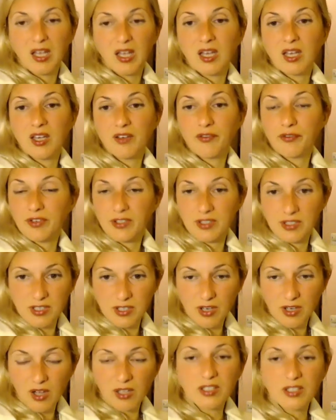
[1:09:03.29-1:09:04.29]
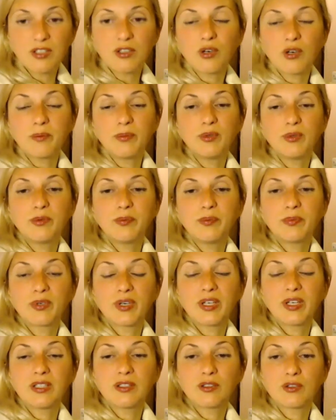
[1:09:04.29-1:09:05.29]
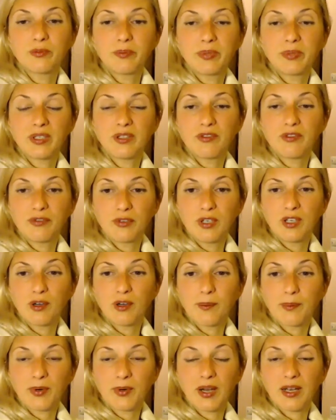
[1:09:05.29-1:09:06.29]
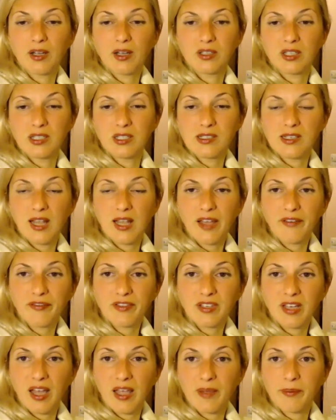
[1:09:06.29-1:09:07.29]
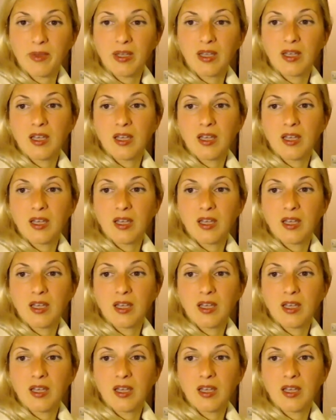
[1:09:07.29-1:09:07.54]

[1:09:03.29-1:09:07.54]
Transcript: If it's not in your blueprint to be fully on prana in this lifetime,